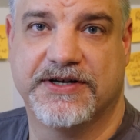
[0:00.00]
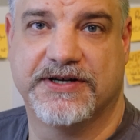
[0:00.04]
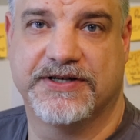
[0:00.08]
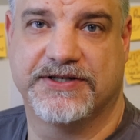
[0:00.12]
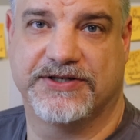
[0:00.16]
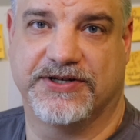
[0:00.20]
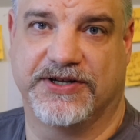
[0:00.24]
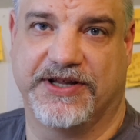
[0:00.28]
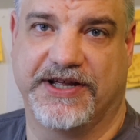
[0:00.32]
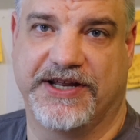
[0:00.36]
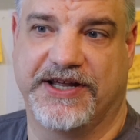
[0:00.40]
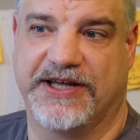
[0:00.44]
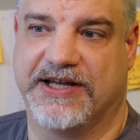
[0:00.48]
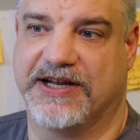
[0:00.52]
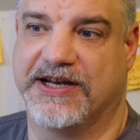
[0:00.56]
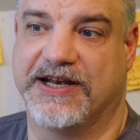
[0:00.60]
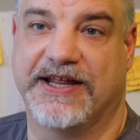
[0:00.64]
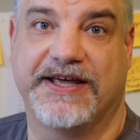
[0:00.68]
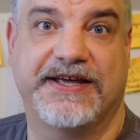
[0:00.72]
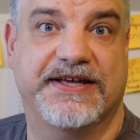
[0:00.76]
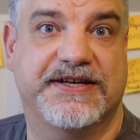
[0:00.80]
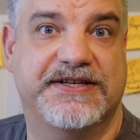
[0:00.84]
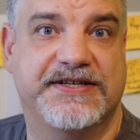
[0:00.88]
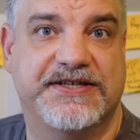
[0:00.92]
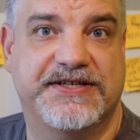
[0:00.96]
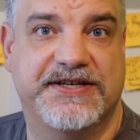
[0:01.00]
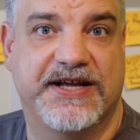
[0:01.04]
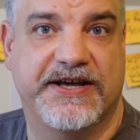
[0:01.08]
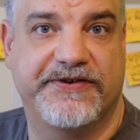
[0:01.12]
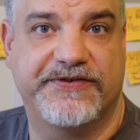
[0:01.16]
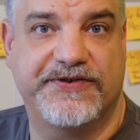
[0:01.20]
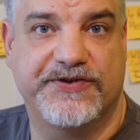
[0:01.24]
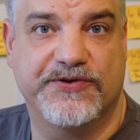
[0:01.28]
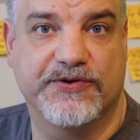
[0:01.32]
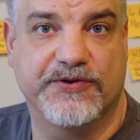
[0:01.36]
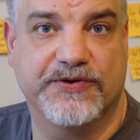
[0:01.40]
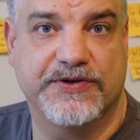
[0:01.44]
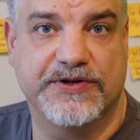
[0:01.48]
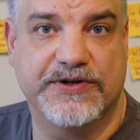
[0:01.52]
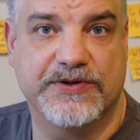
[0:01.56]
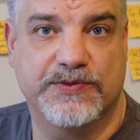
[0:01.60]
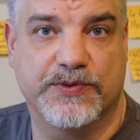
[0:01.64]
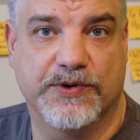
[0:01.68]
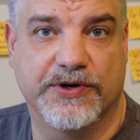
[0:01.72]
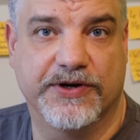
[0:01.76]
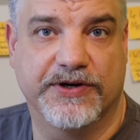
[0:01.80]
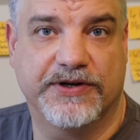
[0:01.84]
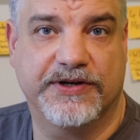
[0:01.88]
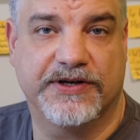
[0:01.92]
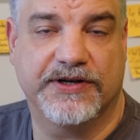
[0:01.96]
so that you can link it to Dave Snowden's
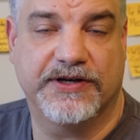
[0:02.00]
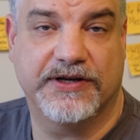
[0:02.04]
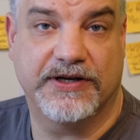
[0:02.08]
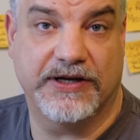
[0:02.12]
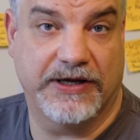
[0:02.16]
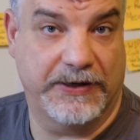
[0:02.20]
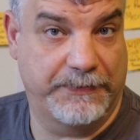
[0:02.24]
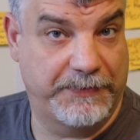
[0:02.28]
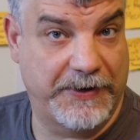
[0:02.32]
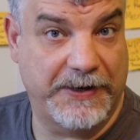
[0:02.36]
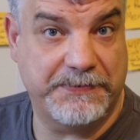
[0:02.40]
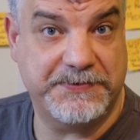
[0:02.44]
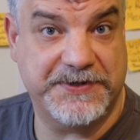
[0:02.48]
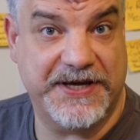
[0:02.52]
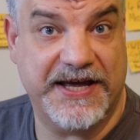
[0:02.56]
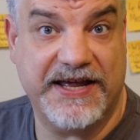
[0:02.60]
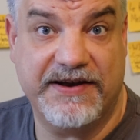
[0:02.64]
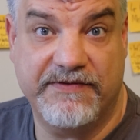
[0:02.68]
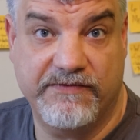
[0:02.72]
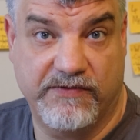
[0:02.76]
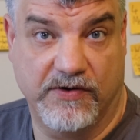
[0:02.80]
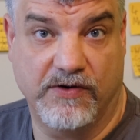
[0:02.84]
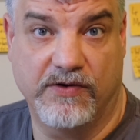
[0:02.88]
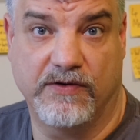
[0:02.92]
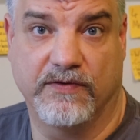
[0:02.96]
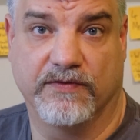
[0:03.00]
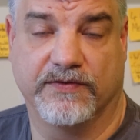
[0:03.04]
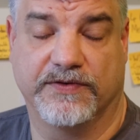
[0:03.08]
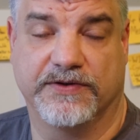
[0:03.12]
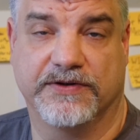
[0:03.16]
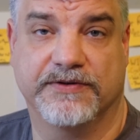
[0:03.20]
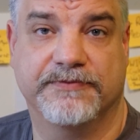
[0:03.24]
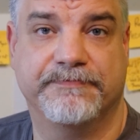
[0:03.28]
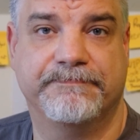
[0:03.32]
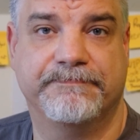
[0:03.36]
work and perhaps get involved.